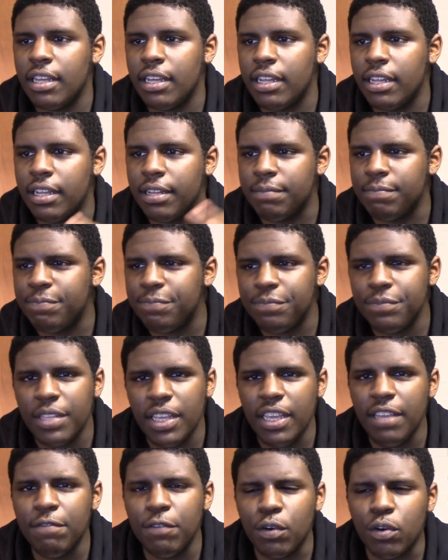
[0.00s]
the
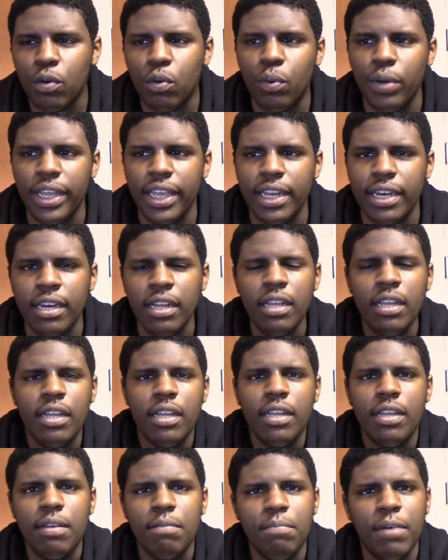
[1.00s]
evil queen.
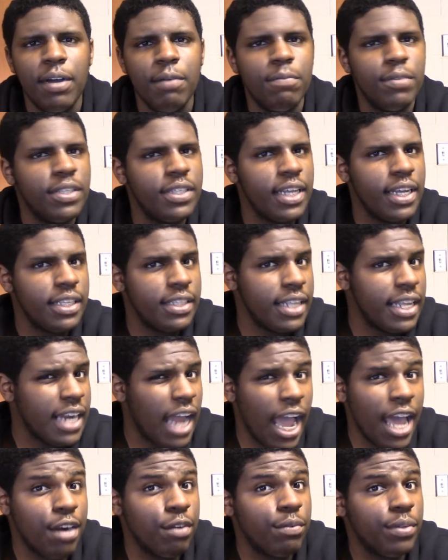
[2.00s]
But besides
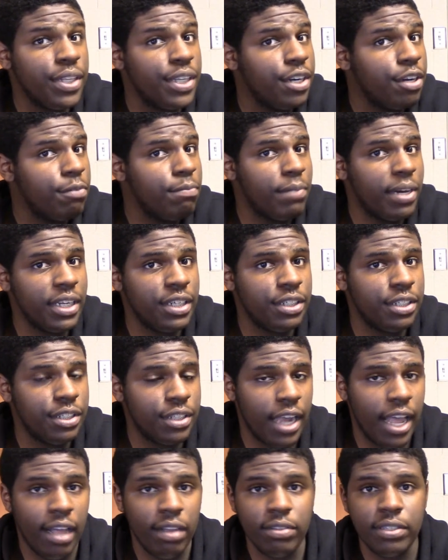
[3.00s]
that, I don't really know
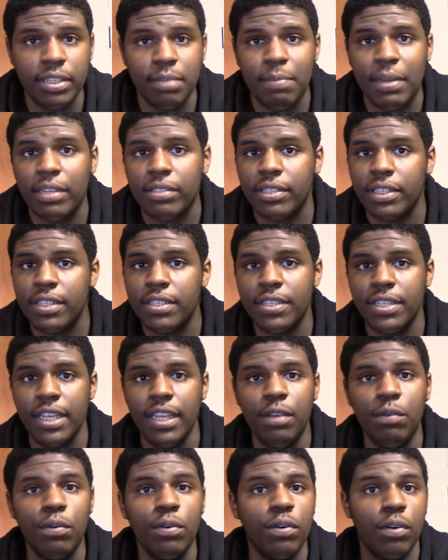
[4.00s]
much else about this
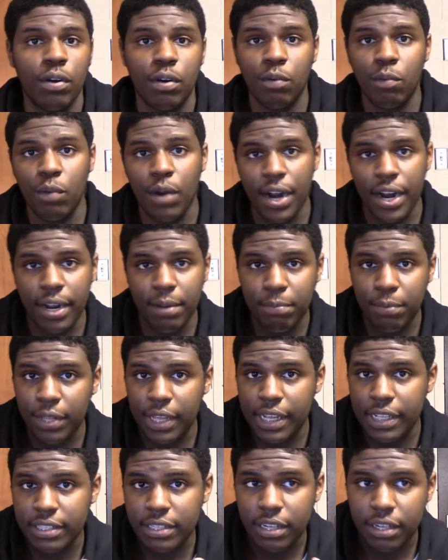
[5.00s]
sequel or where it
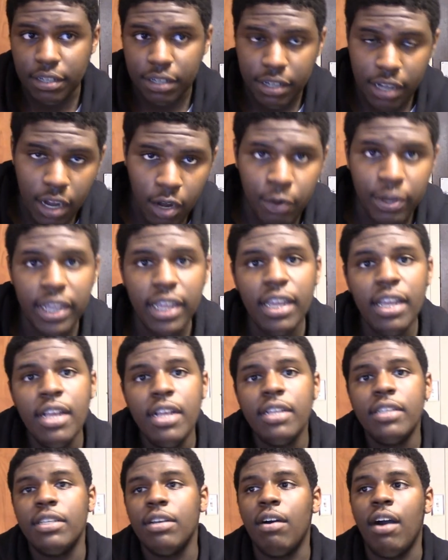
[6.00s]
plans on going.
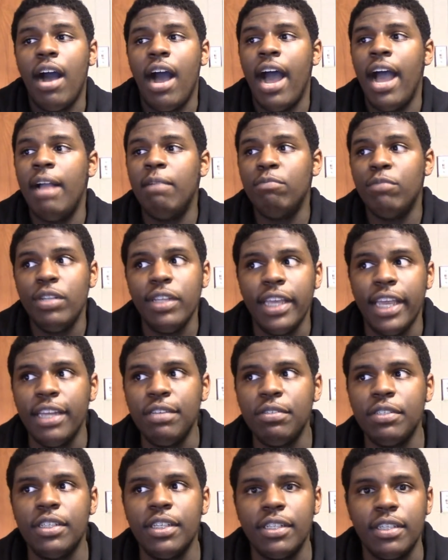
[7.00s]
So I'm really
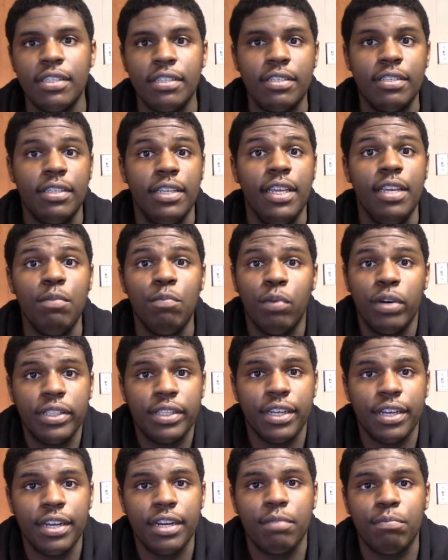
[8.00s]
interested to see
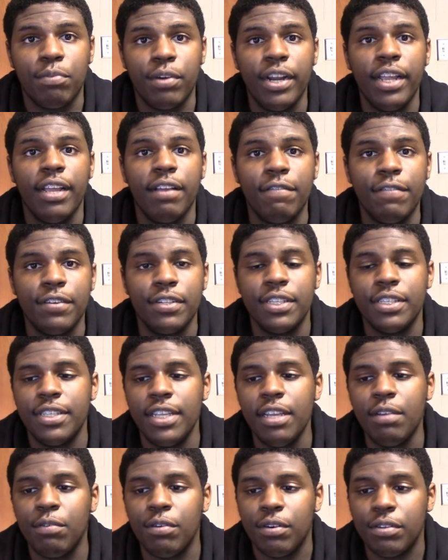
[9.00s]
what they're going to bring for the
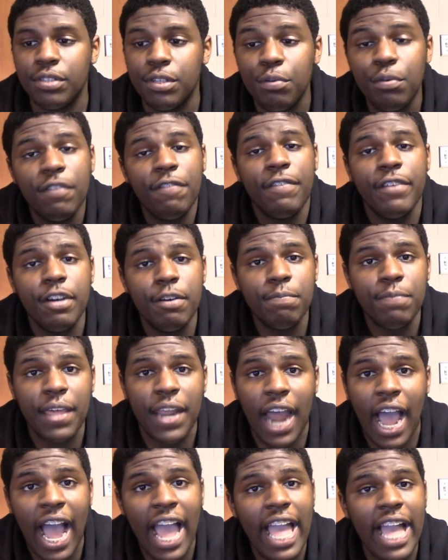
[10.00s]
sequel to a film
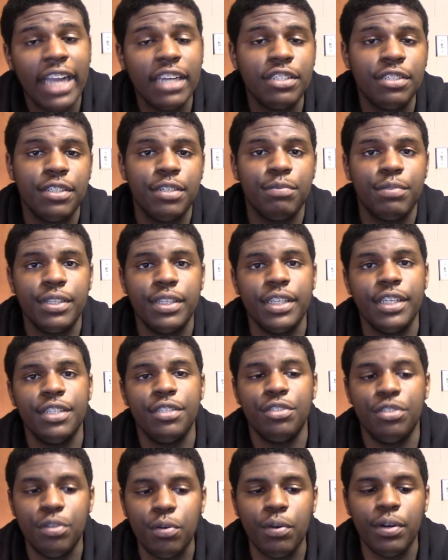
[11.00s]
that I actually
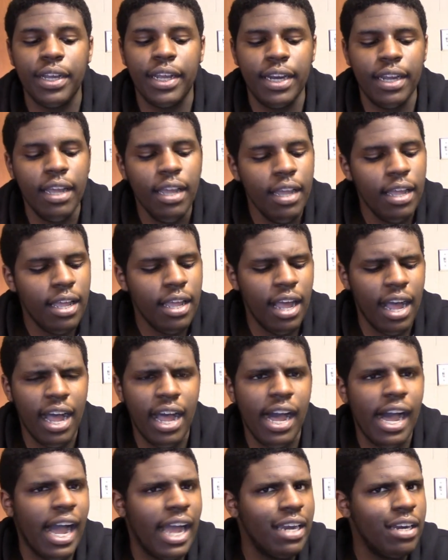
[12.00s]
really enjoyed
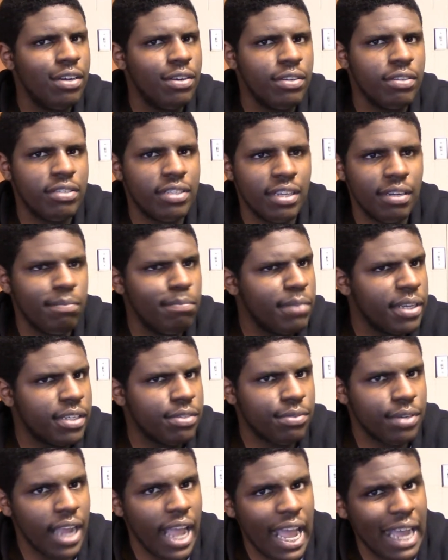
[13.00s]
uh, I know some
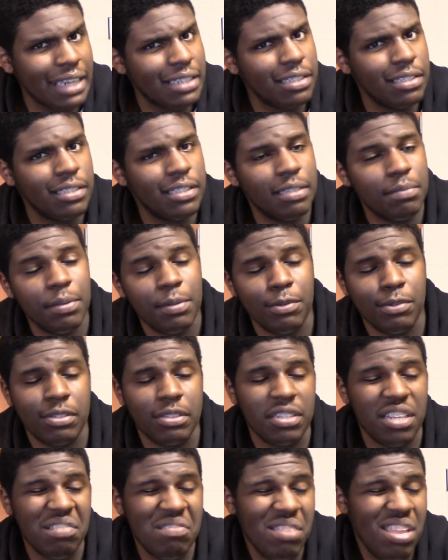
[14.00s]
mixed reactions. Some people
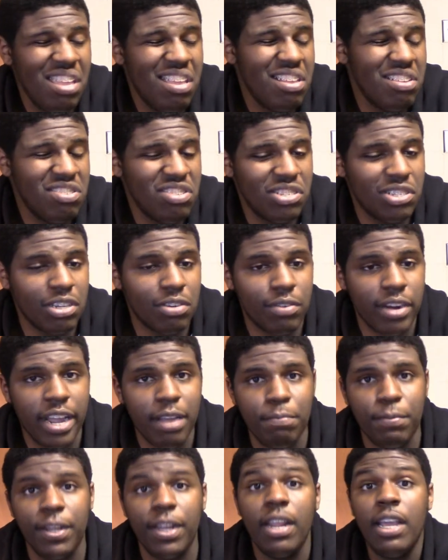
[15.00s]
were just like, "Yeah, it's all
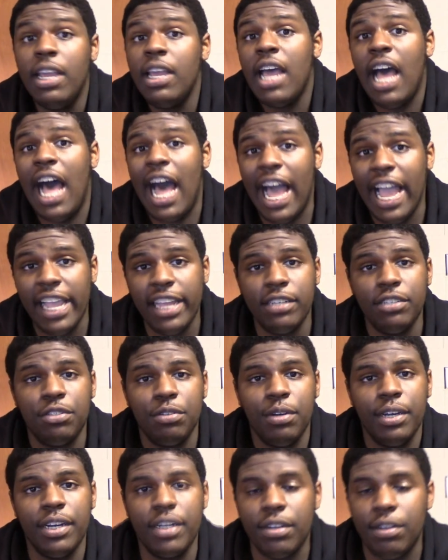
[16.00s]
right," but I
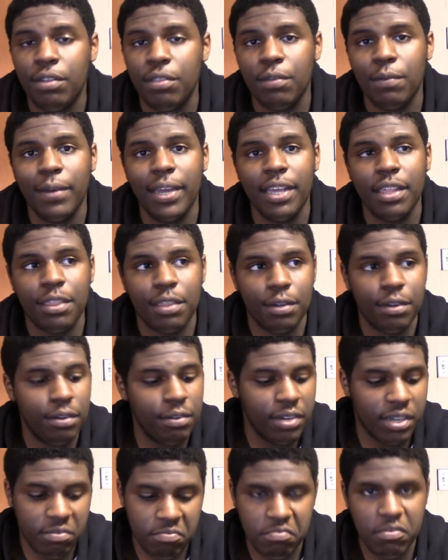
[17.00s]
enjoyed it all the way
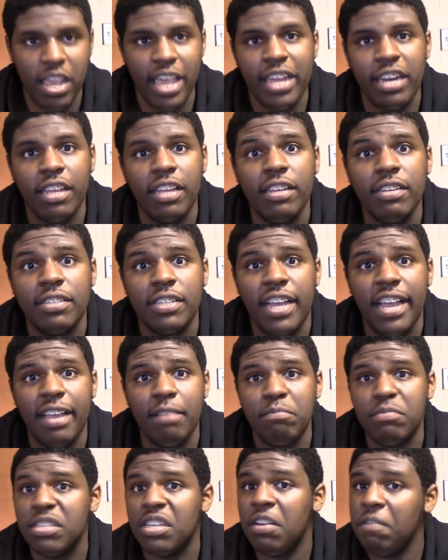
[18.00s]
through and had a good
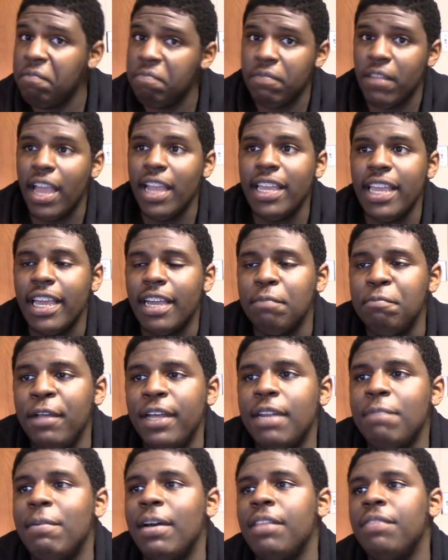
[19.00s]
time, so I can't
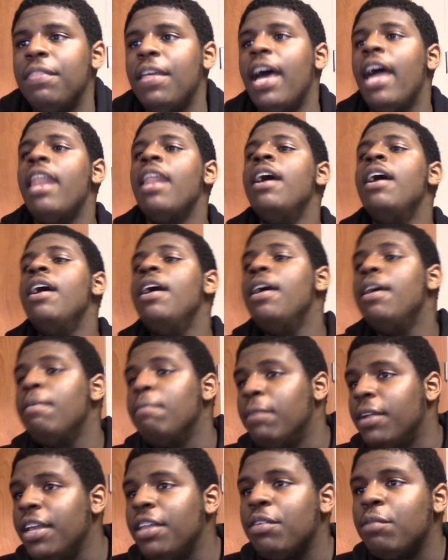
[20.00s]
complain about that.
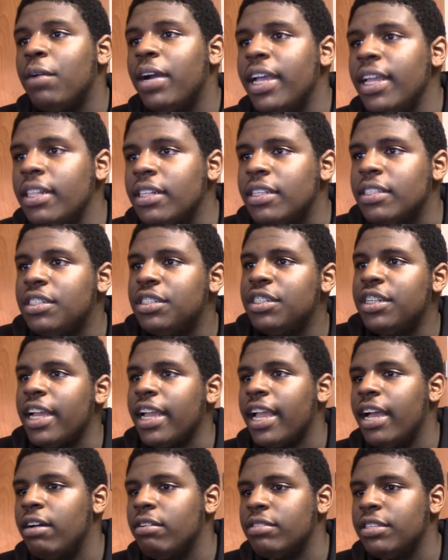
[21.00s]
But either way, let's
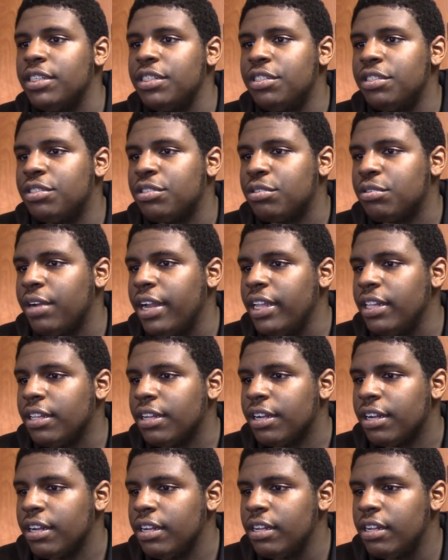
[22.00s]
check out this
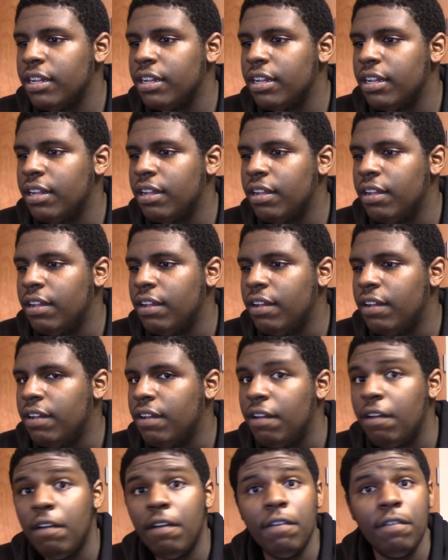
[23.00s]
trailer
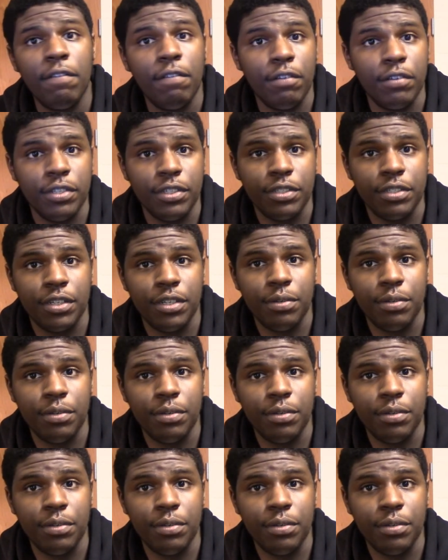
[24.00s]
for